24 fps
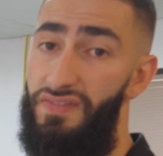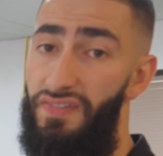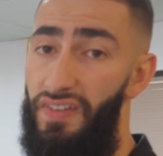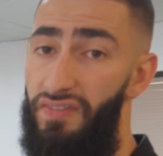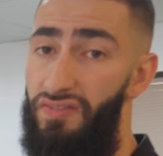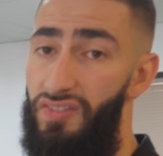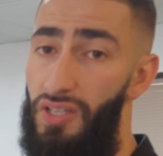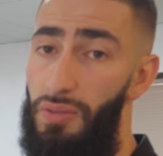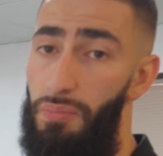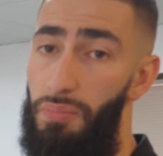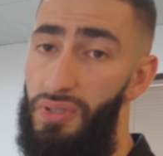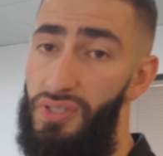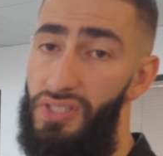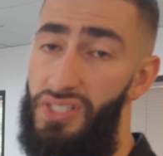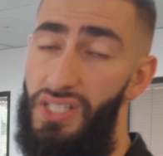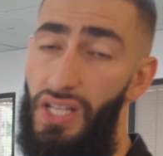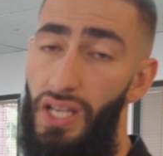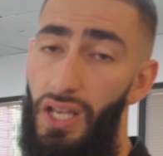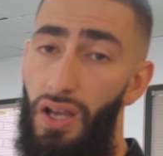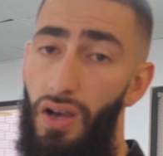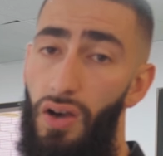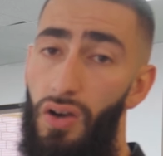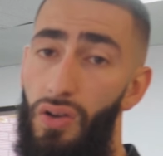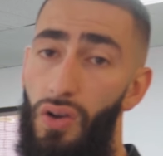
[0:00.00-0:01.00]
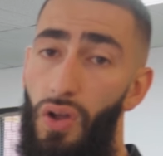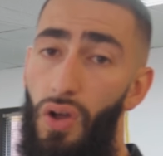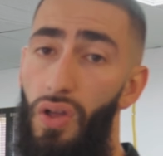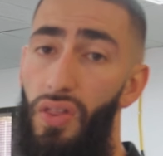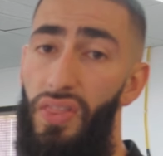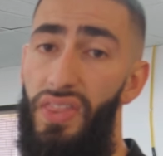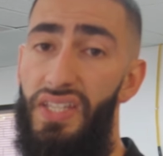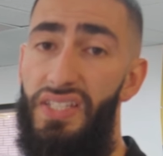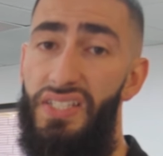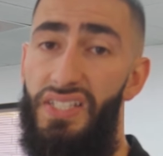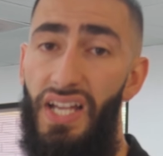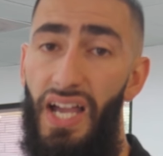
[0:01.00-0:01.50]
15% on
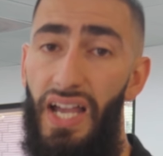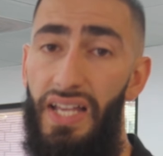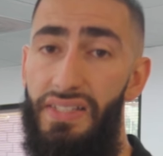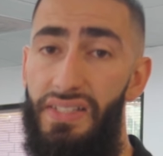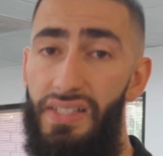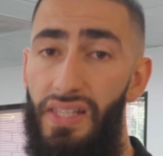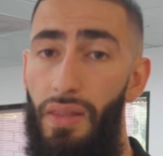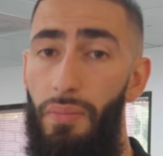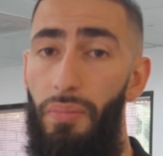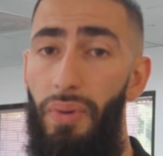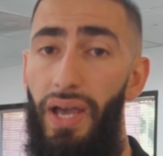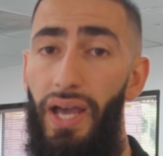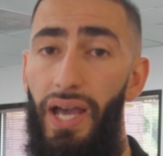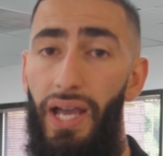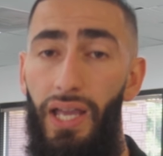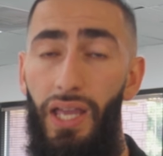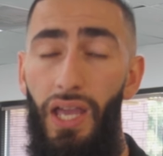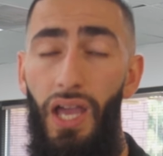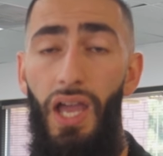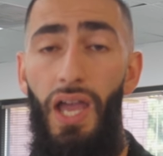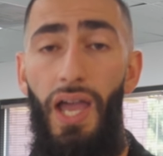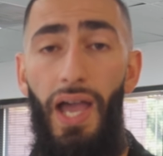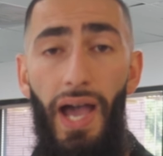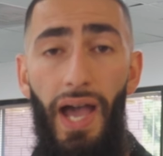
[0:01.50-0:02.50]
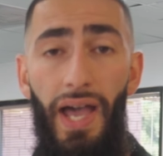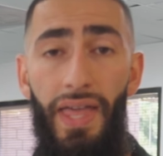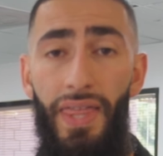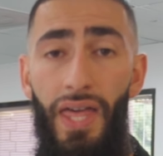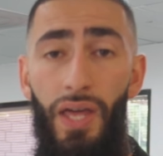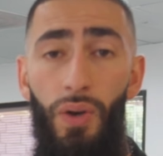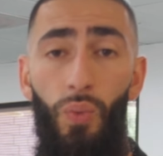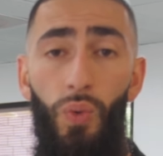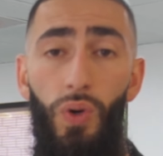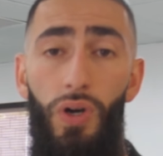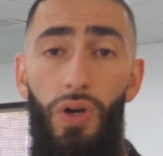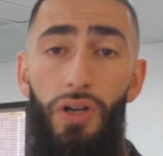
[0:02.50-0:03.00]
all these sides in the back. And
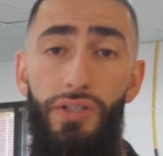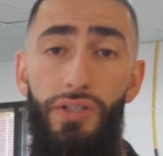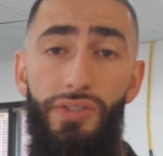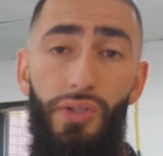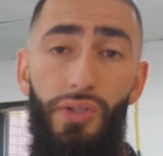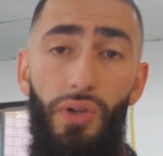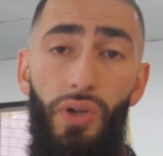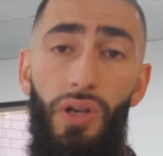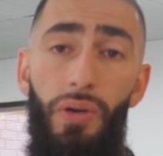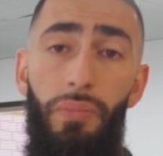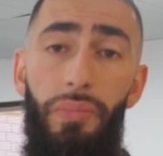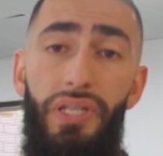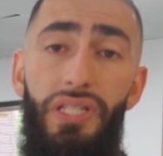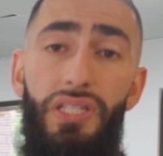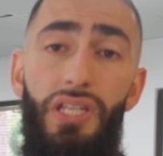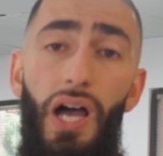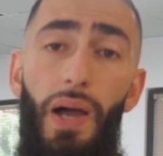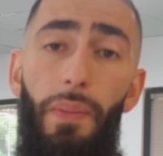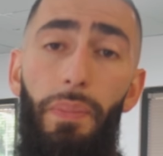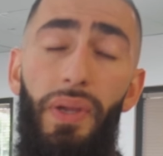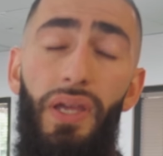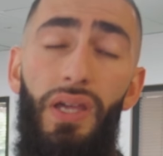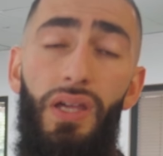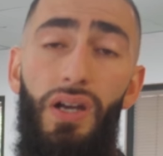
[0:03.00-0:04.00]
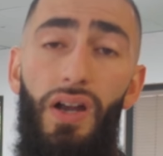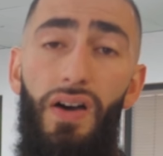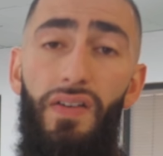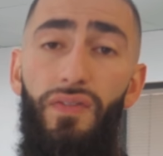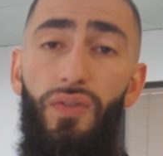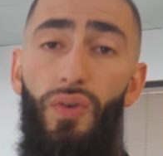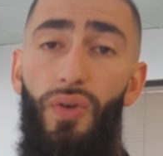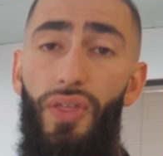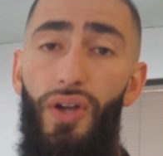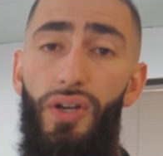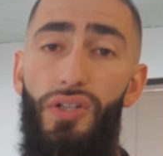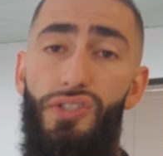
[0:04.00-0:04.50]
then we're also gonna be topping it off
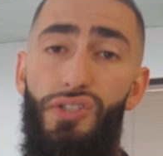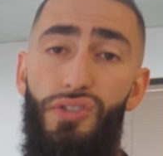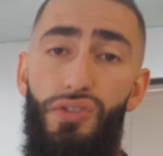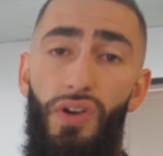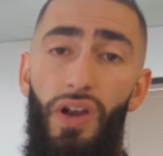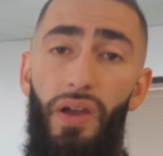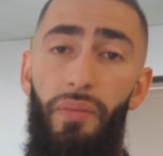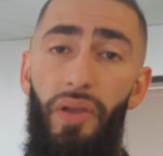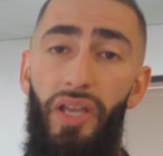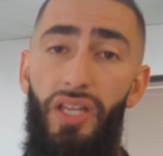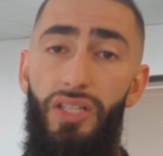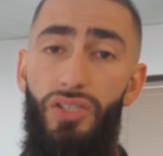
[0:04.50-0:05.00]
with our ceramic